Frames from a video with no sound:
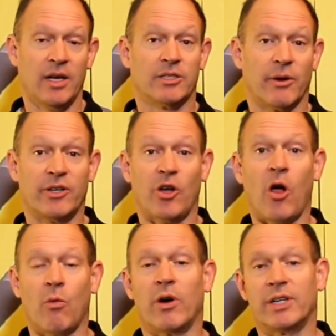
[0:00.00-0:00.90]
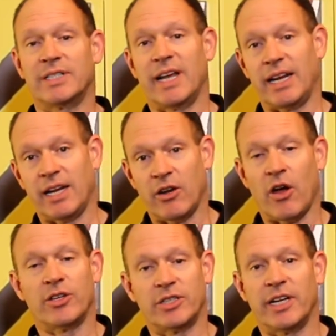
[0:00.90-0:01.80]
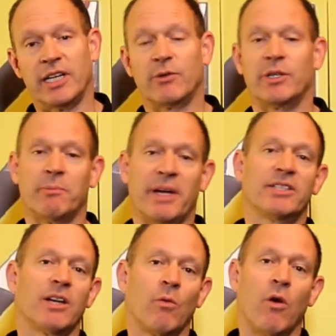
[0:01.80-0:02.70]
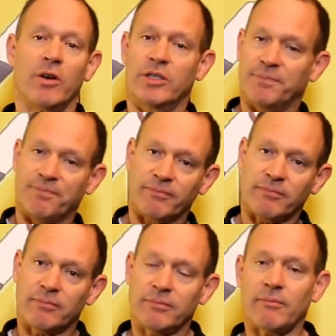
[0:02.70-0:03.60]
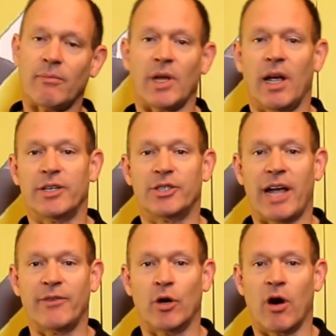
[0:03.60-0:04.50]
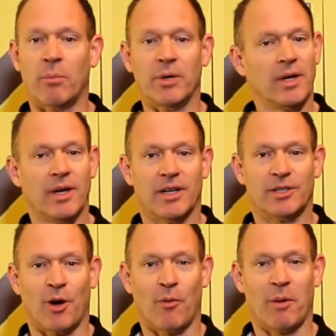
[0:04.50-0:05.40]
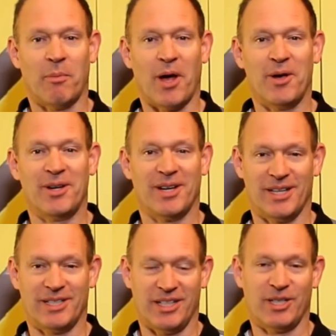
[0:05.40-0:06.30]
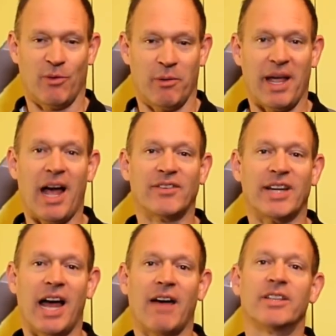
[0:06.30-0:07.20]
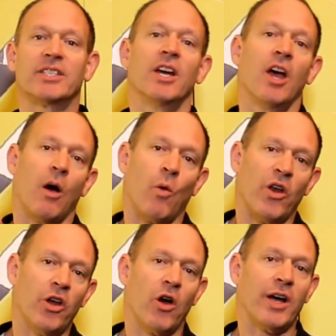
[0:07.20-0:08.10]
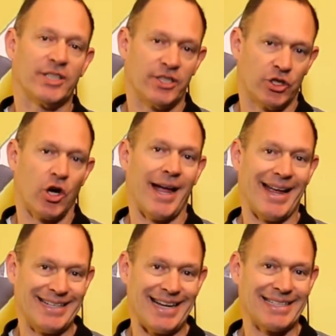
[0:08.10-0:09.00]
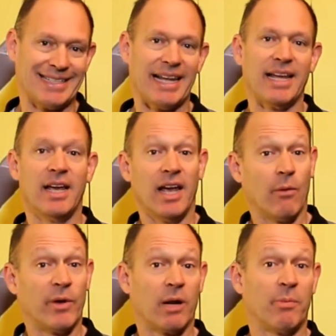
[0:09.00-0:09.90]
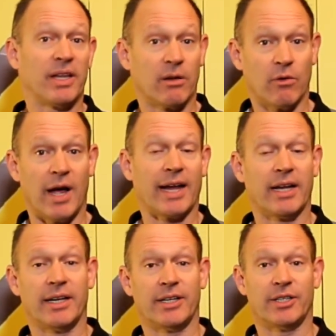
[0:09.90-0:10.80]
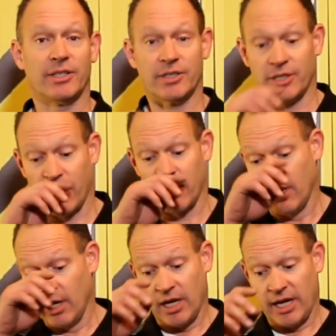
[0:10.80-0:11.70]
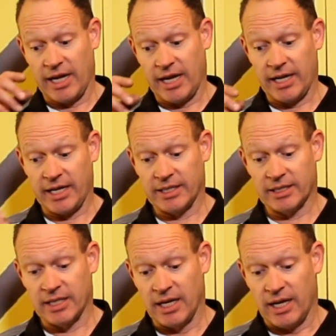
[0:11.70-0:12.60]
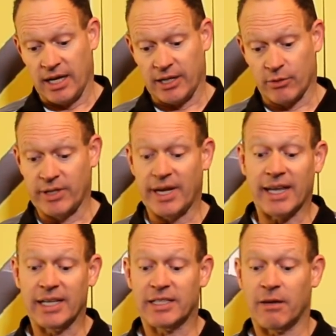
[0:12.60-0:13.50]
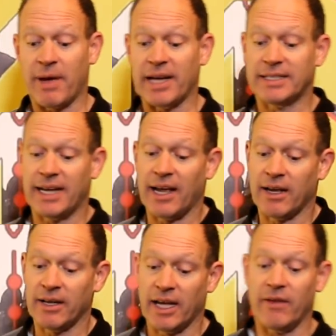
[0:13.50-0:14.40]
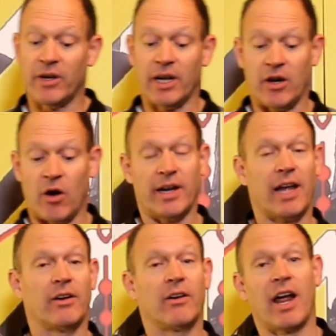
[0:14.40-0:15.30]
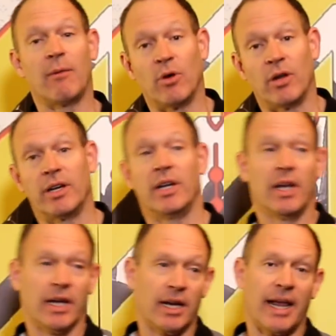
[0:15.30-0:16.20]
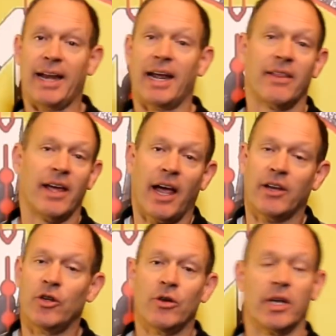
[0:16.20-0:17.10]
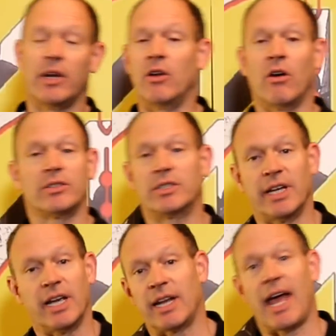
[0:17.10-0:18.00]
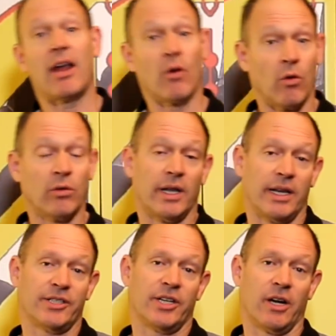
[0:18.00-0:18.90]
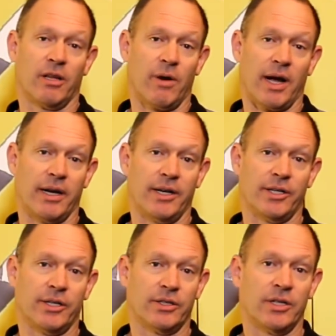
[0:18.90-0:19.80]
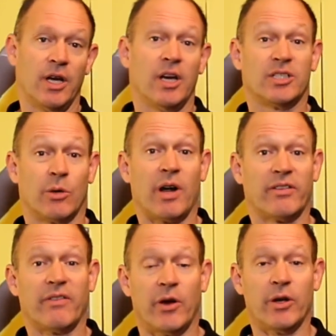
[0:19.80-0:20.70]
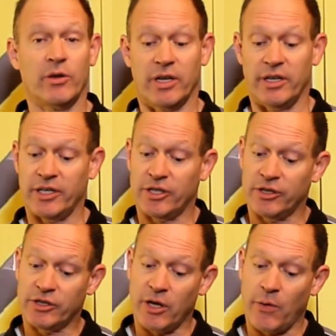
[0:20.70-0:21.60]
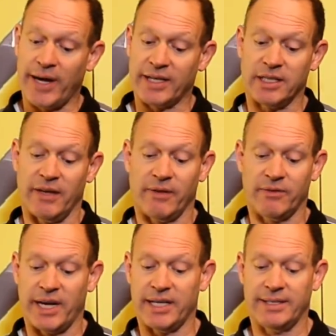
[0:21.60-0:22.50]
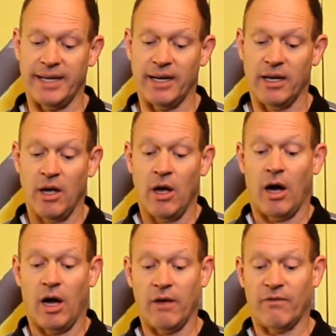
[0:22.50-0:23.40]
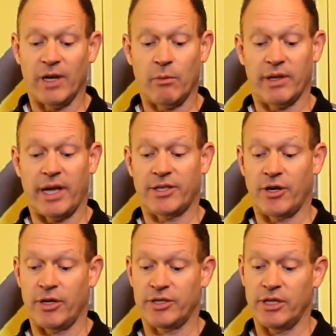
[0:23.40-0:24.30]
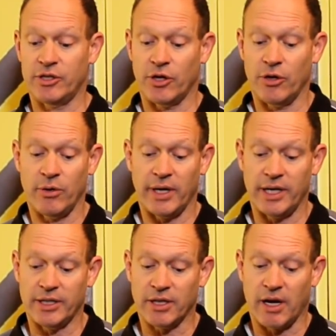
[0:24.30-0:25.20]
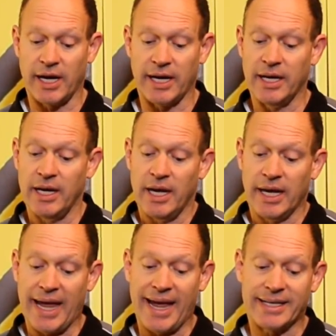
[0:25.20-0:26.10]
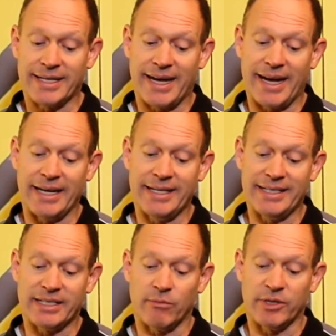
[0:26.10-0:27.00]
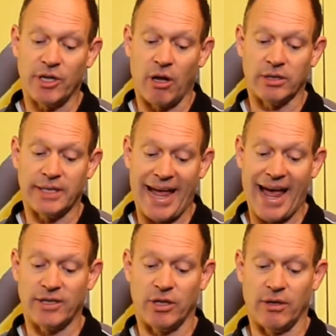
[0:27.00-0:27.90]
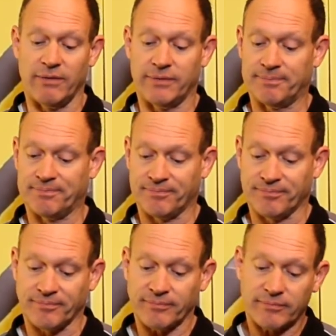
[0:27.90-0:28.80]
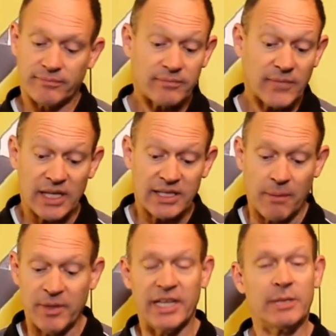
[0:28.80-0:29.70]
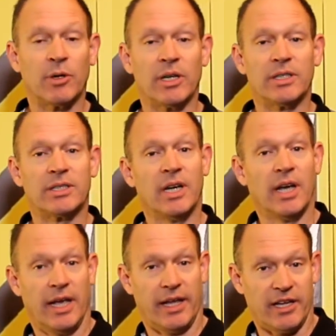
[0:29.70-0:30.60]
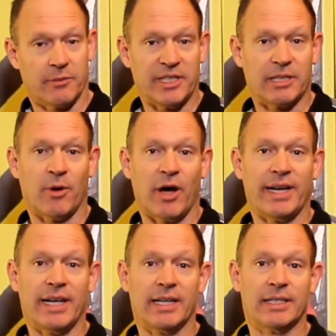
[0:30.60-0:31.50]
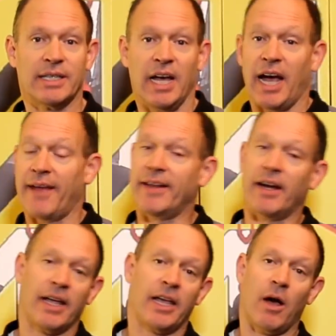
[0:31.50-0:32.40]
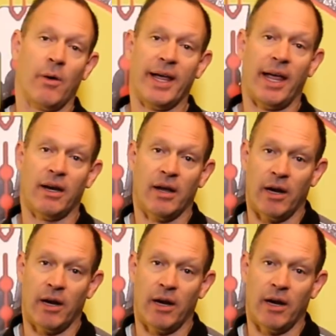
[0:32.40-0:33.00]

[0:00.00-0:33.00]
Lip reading: So I don't want to see any no-sees, which means I want a shaven crop. So I want mowed. Essentially, I want to be after harvest. I want nice, dry, and dusty, and we got to pick the right conditions. So it is, as ridiculous as it may sound, even a 900 grain bullet can land out there and you cannot see it at all unless you've got the right conditions. So we're after very good conditions to do our next level of testing. Hopefully what that turns into is I get a decent result out of some of these bullets. It gives me some ideas, and then I can go again.